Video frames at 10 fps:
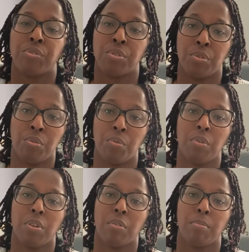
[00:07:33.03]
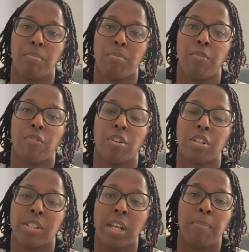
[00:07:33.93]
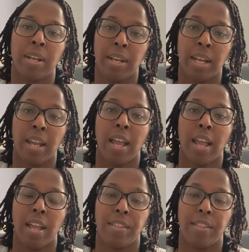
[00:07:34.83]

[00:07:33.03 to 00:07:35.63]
to for your statement date,